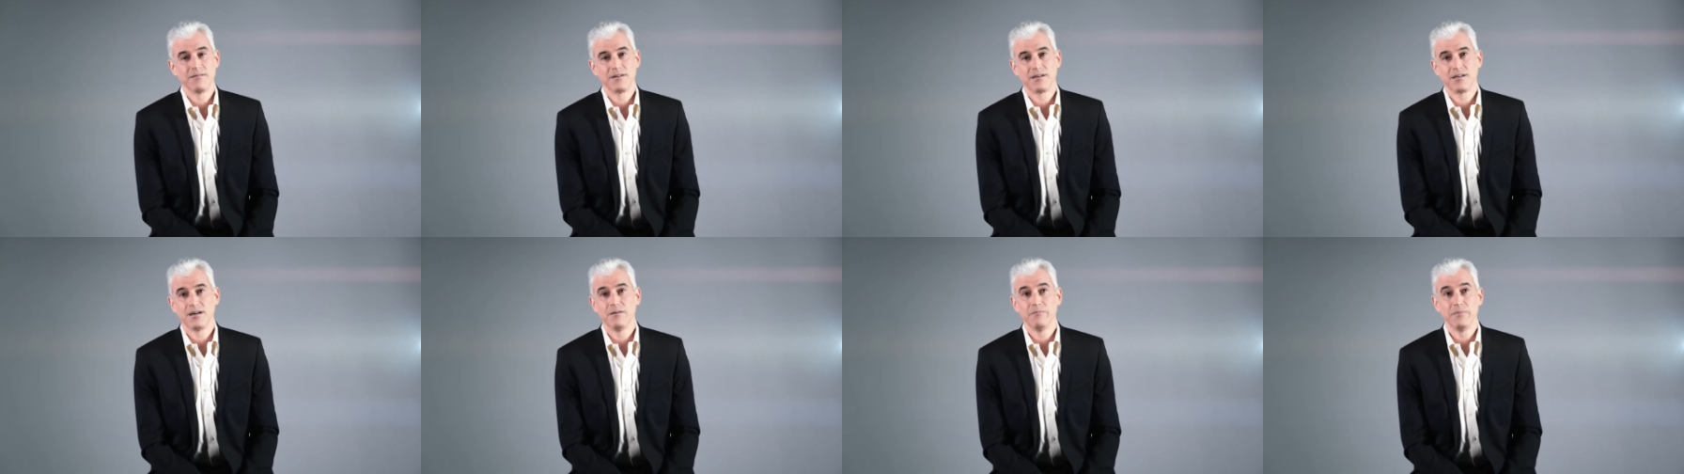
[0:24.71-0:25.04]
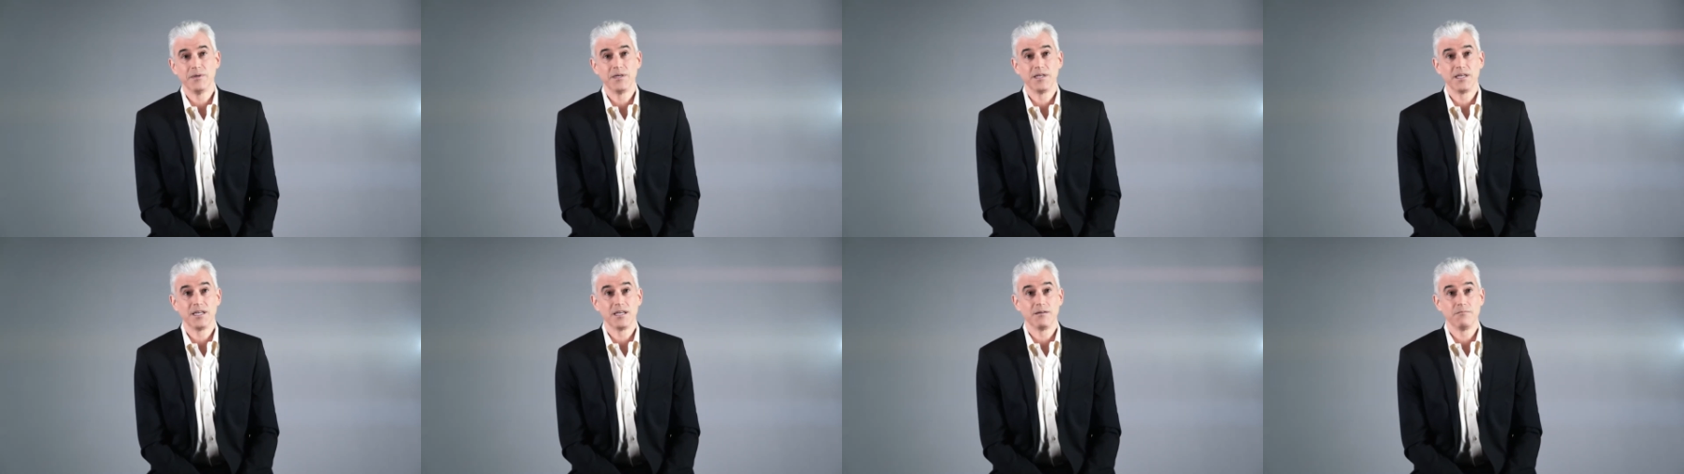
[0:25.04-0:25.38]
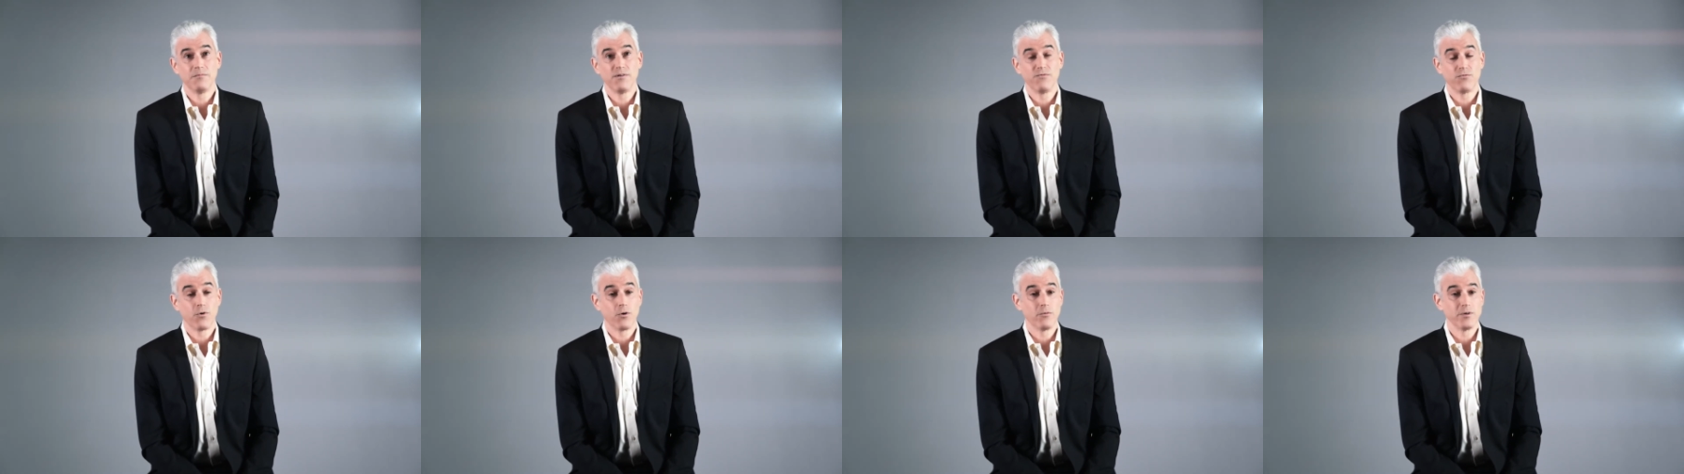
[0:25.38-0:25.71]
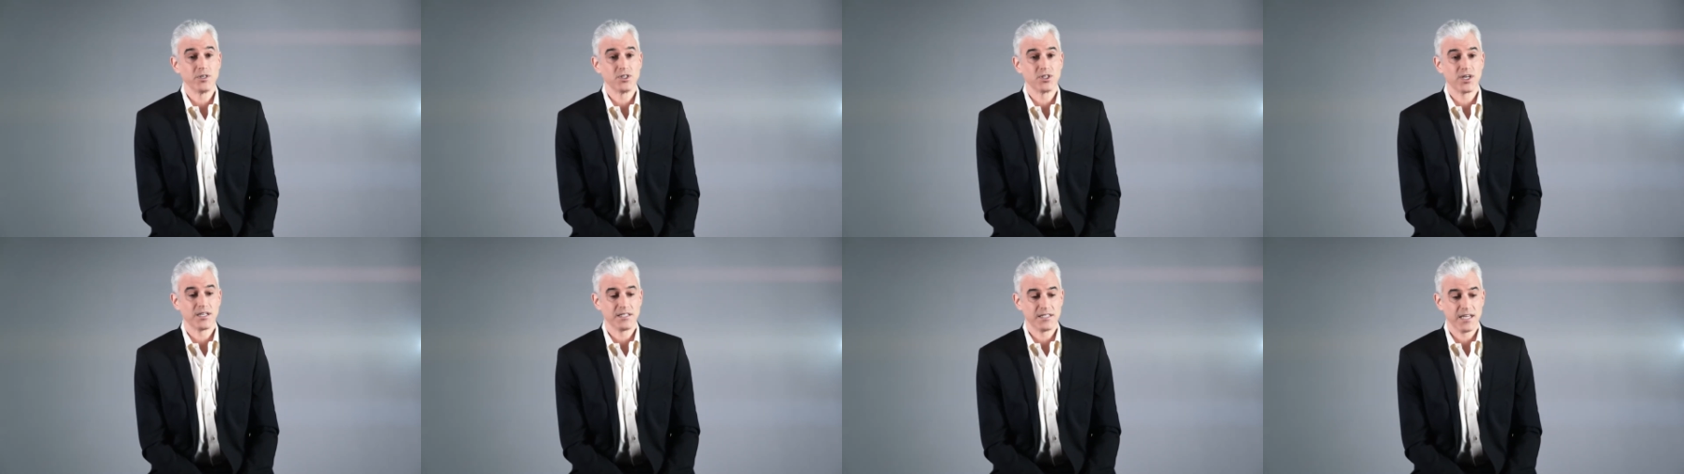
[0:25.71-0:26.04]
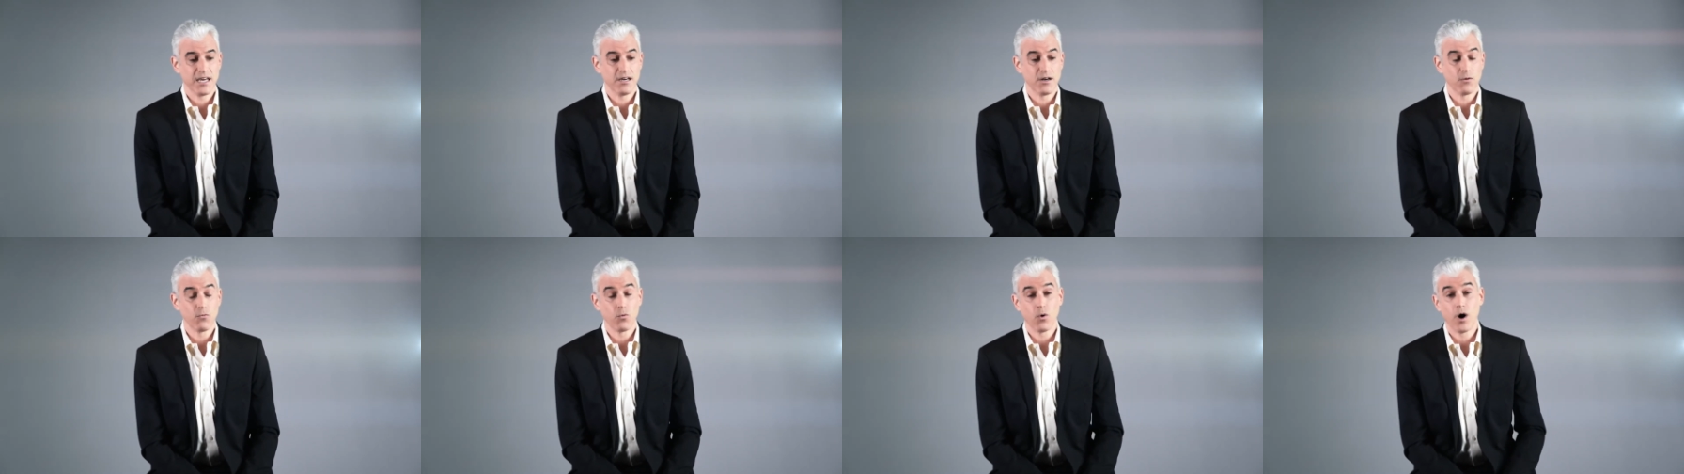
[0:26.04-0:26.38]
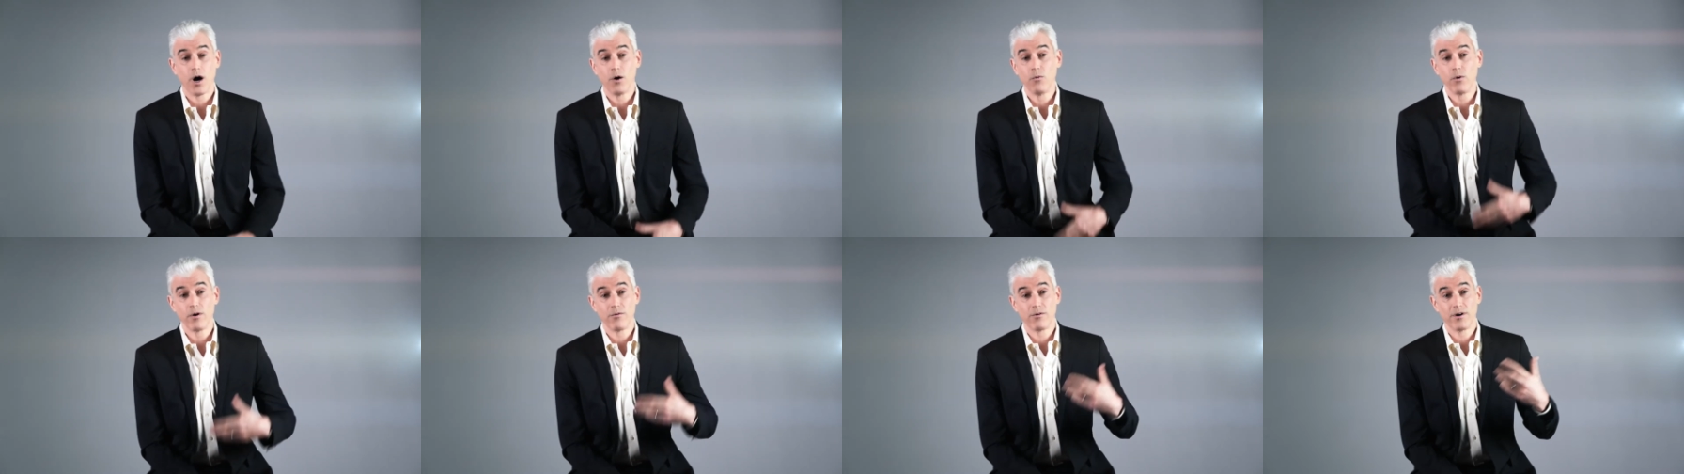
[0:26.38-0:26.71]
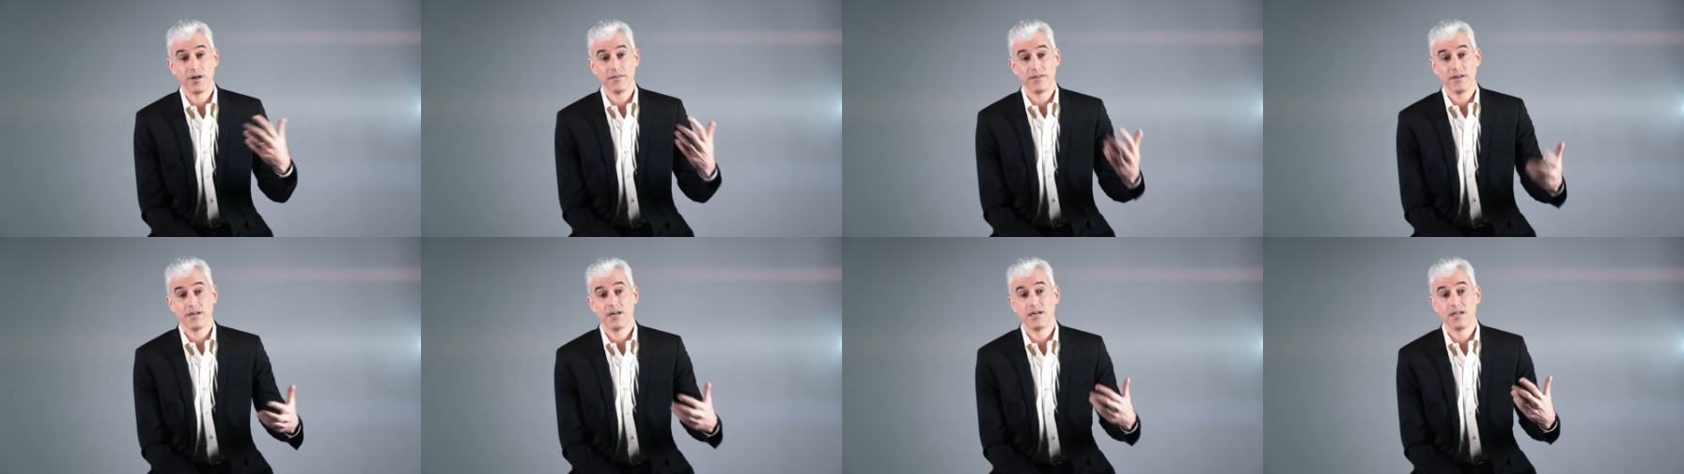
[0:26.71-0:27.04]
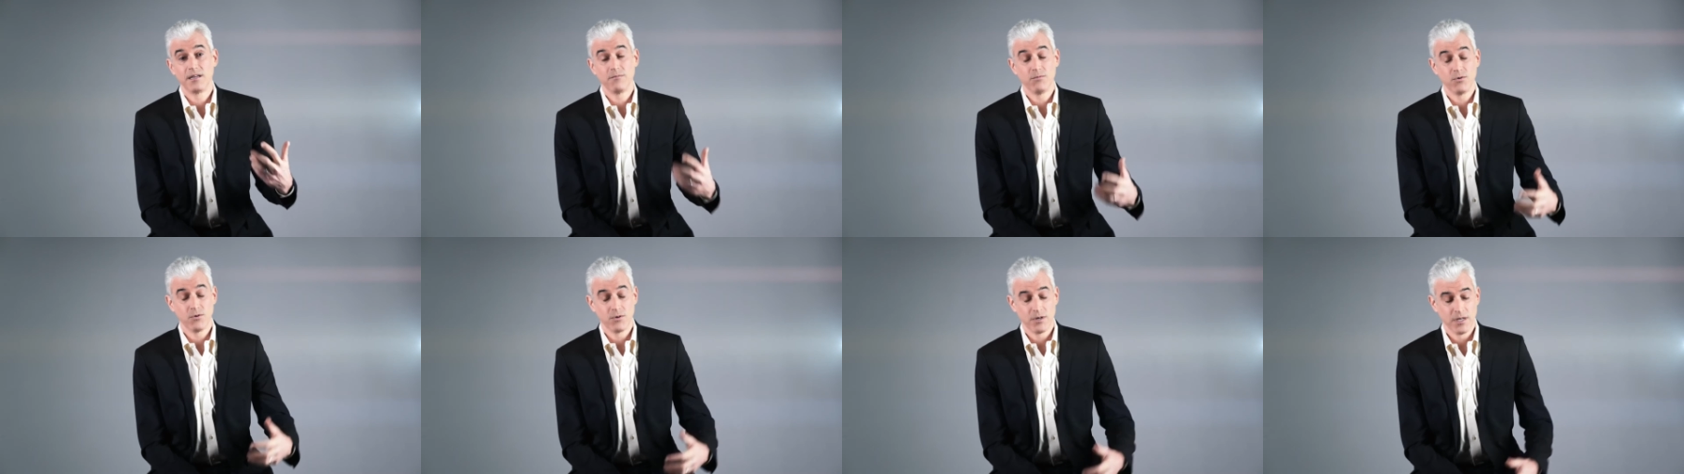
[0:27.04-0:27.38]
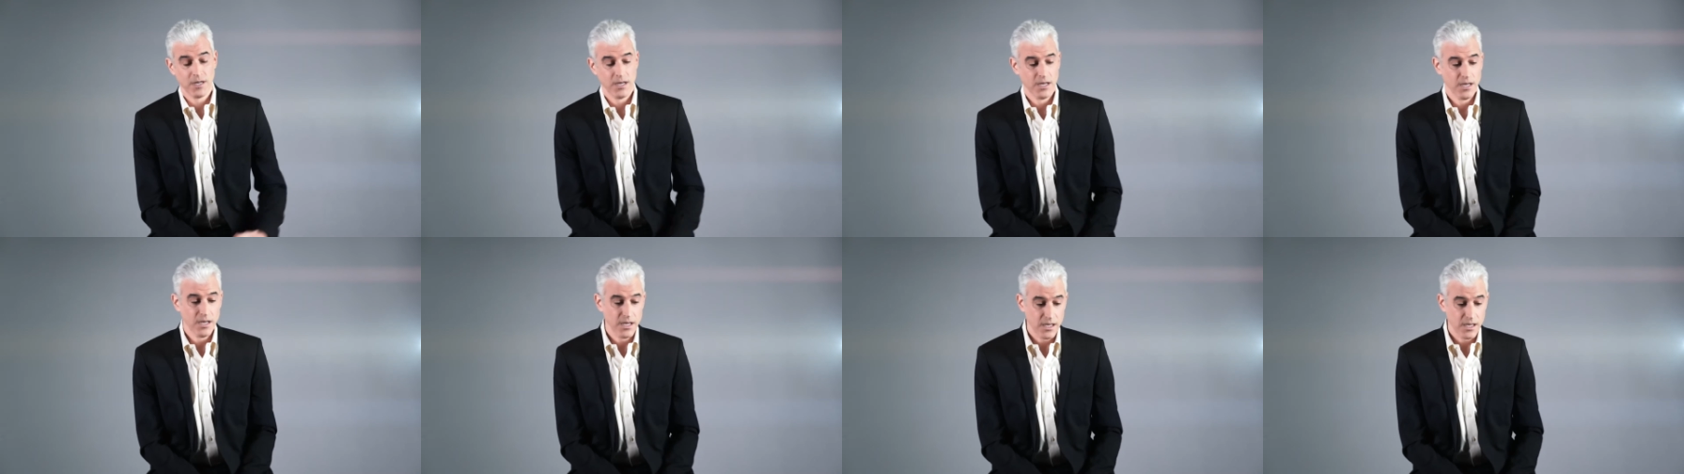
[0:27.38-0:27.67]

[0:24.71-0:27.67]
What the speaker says: company and before we shut down. And while we were on the honeymoon,